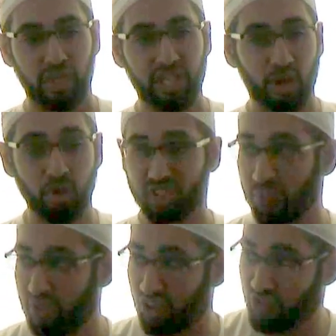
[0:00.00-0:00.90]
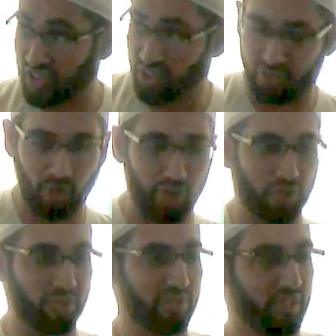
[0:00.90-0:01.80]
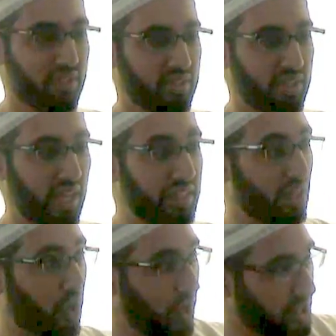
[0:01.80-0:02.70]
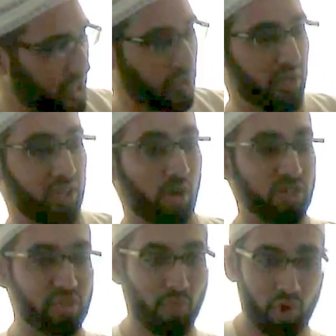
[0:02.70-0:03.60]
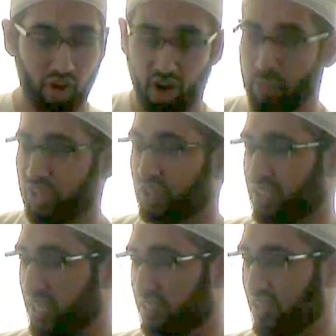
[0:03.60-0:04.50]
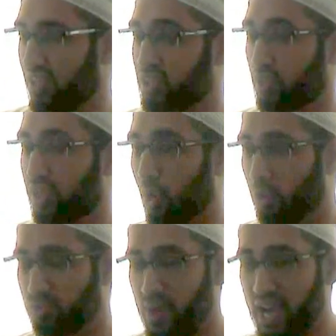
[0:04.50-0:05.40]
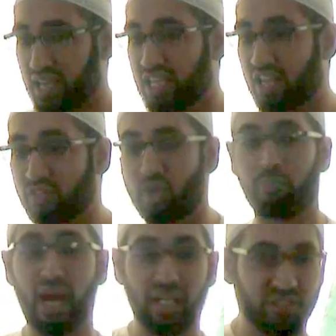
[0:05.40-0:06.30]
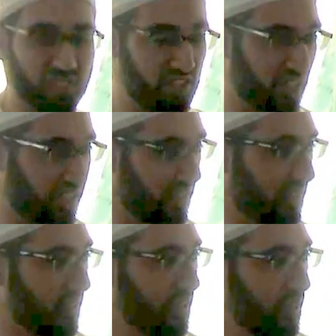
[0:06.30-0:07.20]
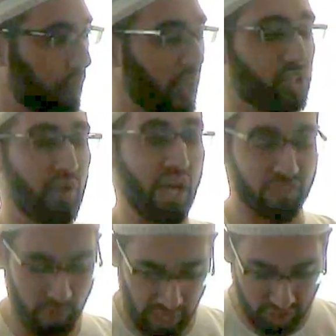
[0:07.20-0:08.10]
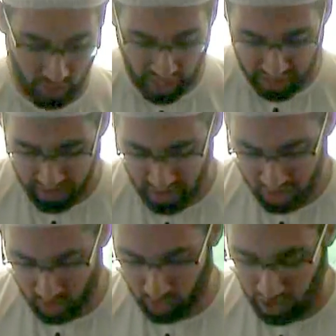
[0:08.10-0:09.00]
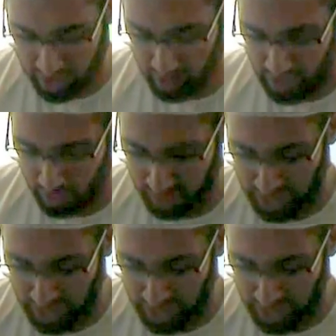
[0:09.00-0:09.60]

but he knows it'll be a fitna for you. And it'll hurt you and cause you more harm in your deen. So he holds back and he gives you a palace in Jannah. But you have to make dua to Allah subhanahu wa